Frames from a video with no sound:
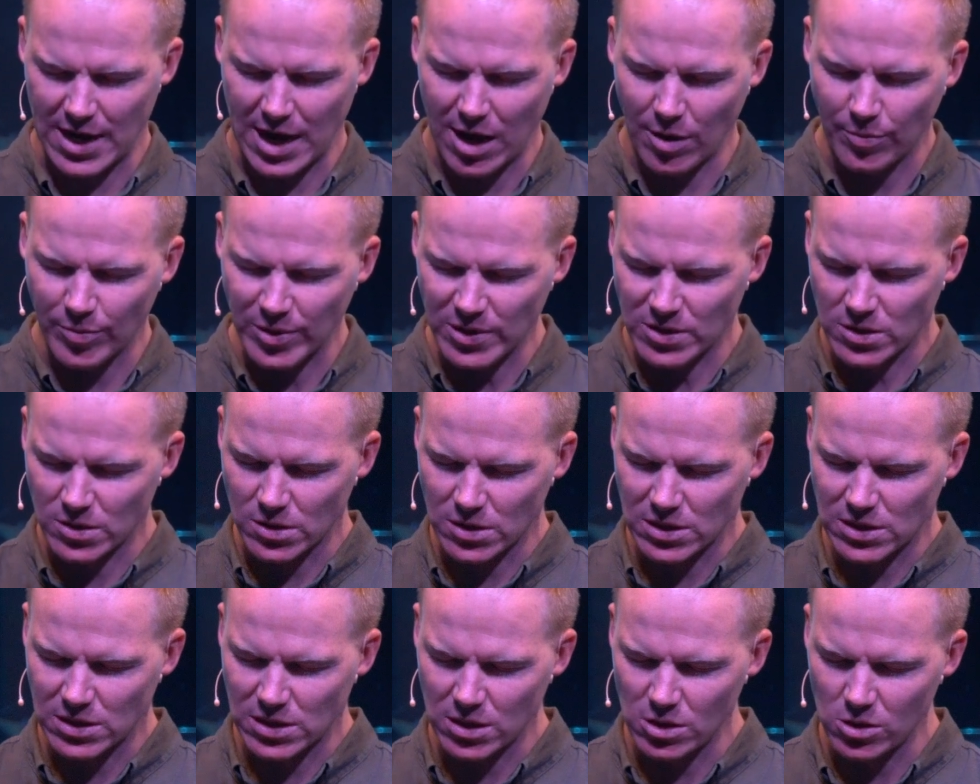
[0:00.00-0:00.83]
Help us to
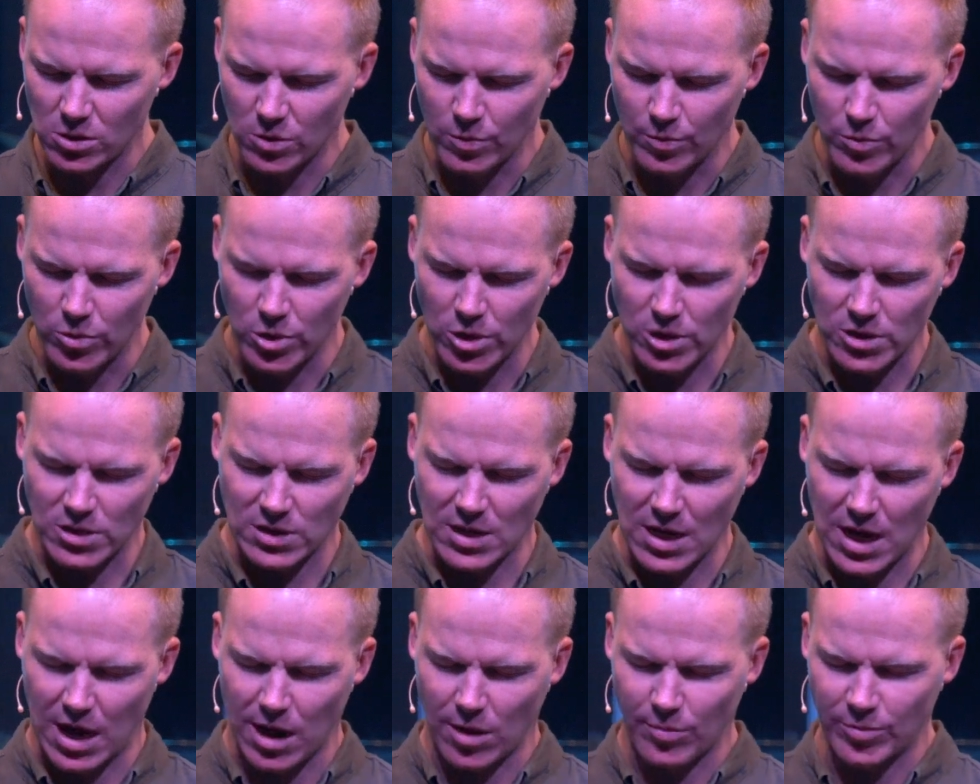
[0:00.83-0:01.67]
see your
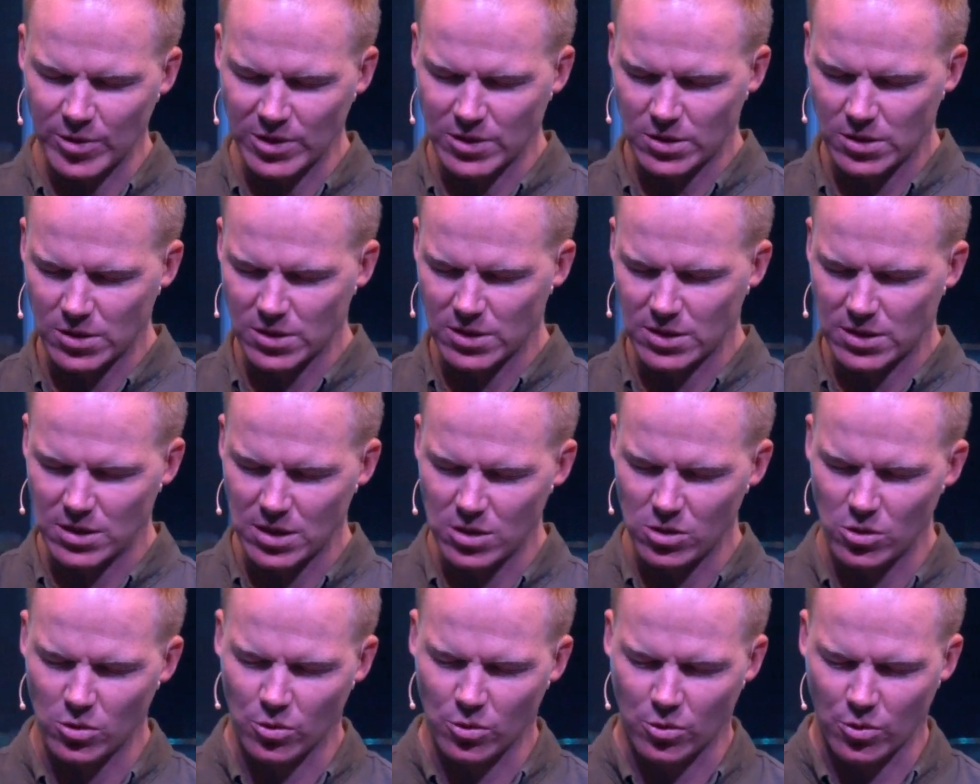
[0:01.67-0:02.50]
mercy. Help us to see
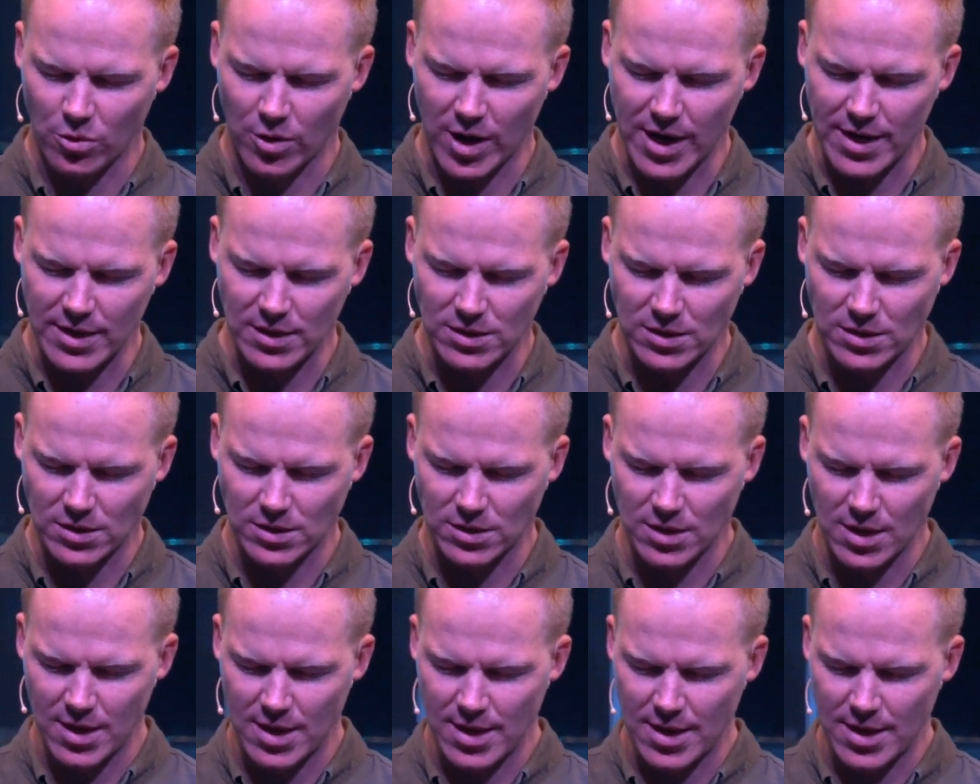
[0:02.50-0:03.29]
your grace.